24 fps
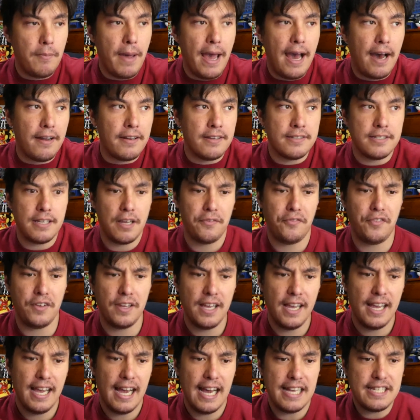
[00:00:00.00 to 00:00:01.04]
out as
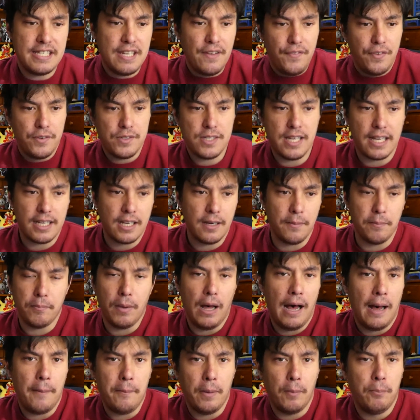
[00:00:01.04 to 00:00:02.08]
if it's like
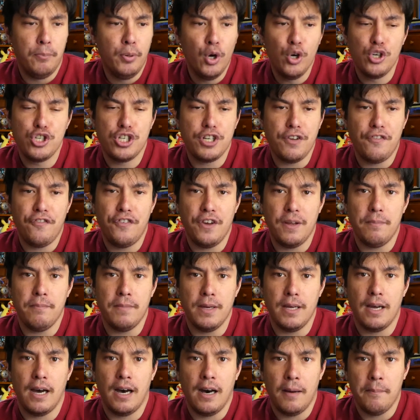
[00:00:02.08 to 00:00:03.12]
a push to fit
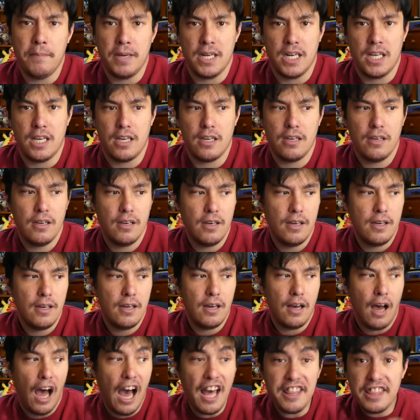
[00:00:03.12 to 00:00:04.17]
mini.
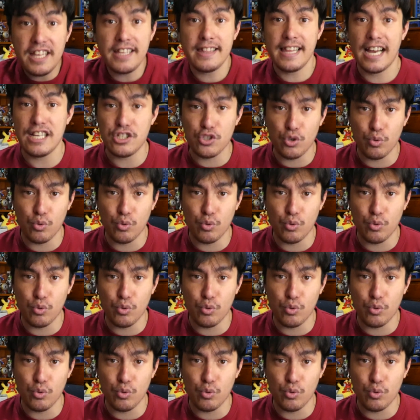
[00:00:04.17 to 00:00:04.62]
I think that's